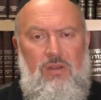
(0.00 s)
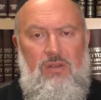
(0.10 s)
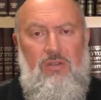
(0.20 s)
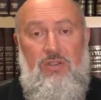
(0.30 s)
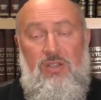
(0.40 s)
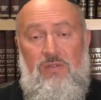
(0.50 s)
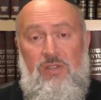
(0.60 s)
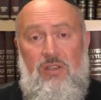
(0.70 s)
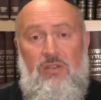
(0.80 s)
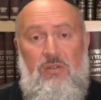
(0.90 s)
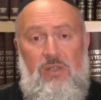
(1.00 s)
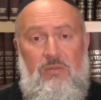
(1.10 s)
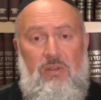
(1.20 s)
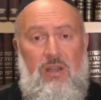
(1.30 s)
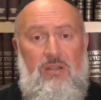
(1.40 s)
not just for centuries,
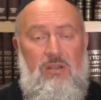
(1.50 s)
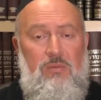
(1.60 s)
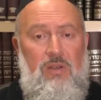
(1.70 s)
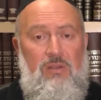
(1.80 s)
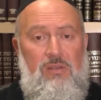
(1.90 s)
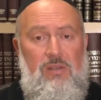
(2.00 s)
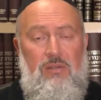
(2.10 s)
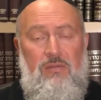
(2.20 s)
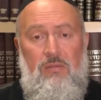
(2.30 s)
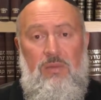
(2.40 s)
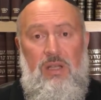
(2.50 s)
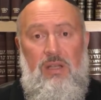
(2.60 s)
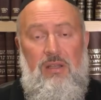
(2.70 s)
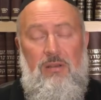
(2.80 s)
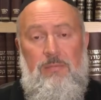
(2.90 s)
but actually one could say for
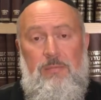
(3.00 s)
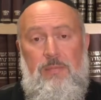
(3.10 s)
millennia,